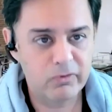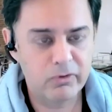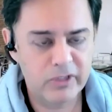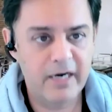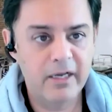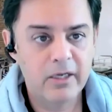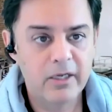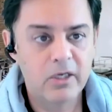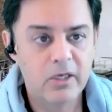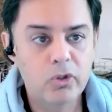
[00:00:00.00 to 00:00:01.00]
You said,
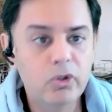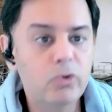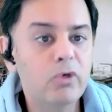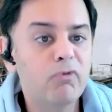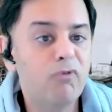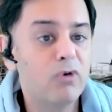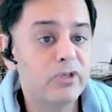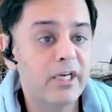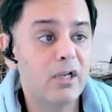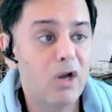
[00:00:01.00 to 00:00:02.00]
do you
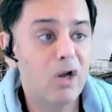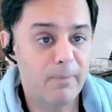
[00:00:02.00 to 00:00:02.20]
foresee a lot